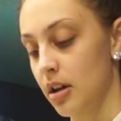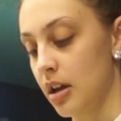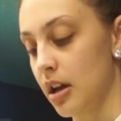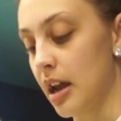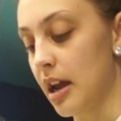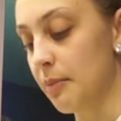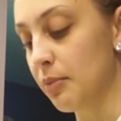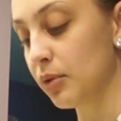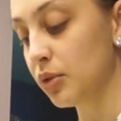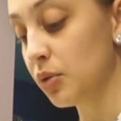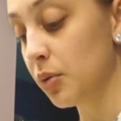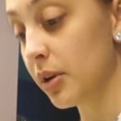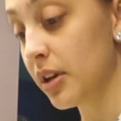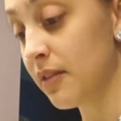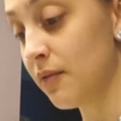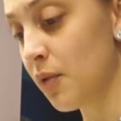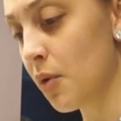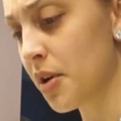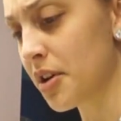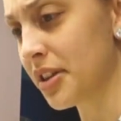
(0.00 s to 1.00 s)
April
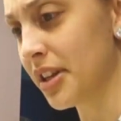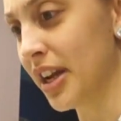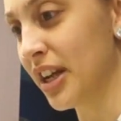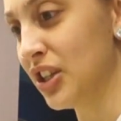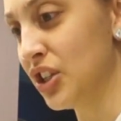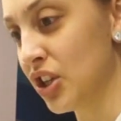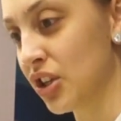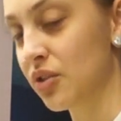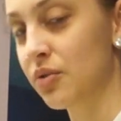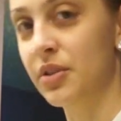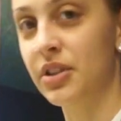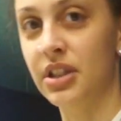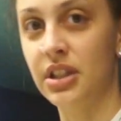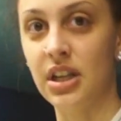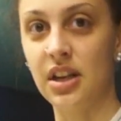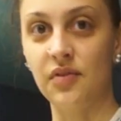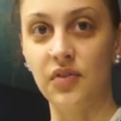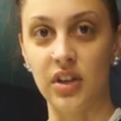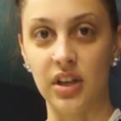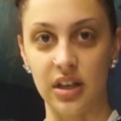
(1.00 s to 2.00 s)
24th and I just
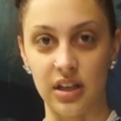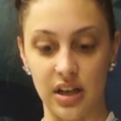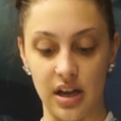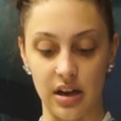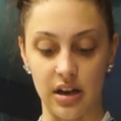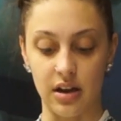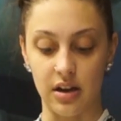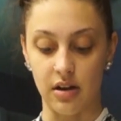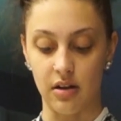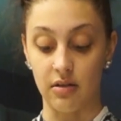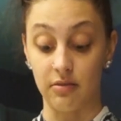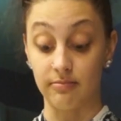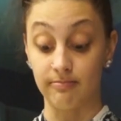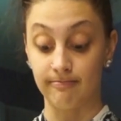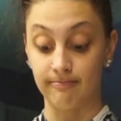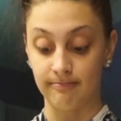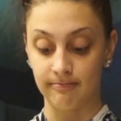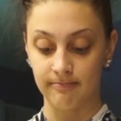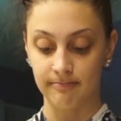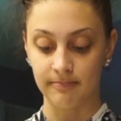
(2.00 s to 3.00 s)
received it a day ago.
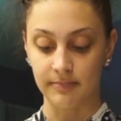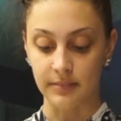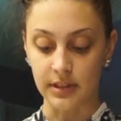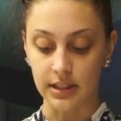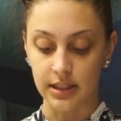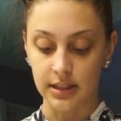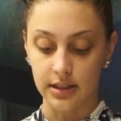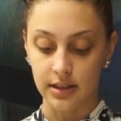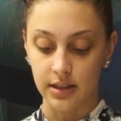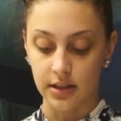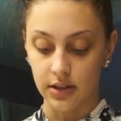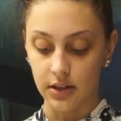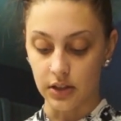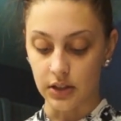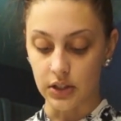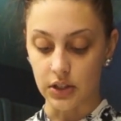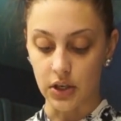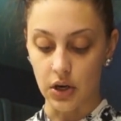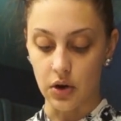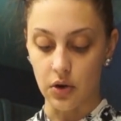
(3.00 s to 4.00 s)

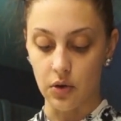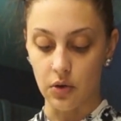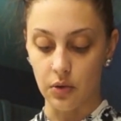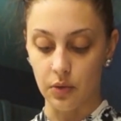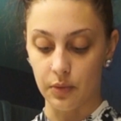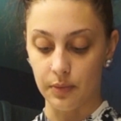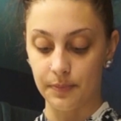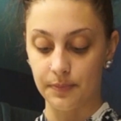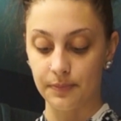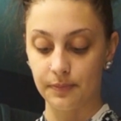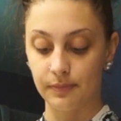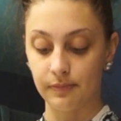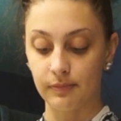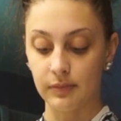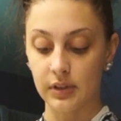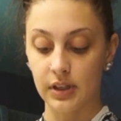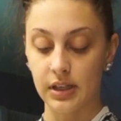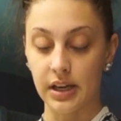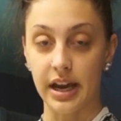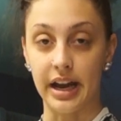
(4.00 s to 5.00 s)
So,
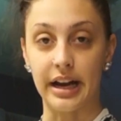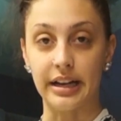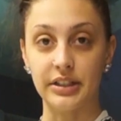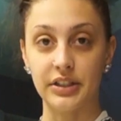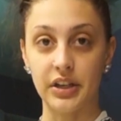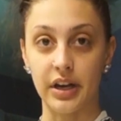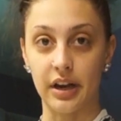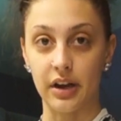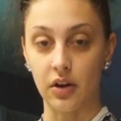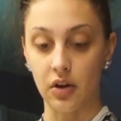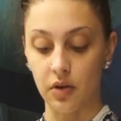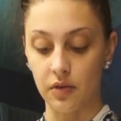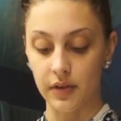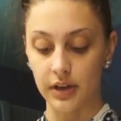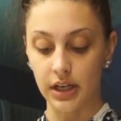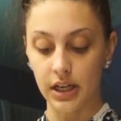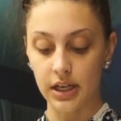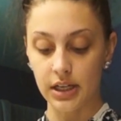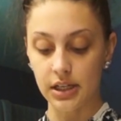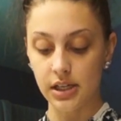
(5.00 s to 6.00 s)
hashtag
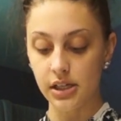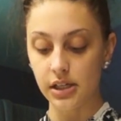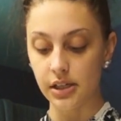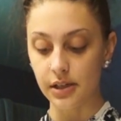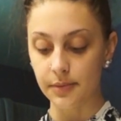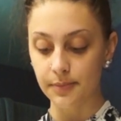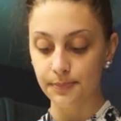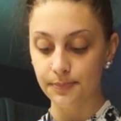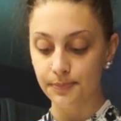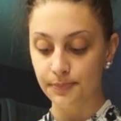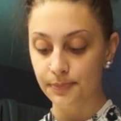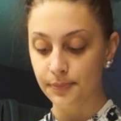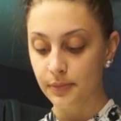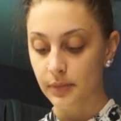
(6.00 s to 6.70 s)
COVID-19.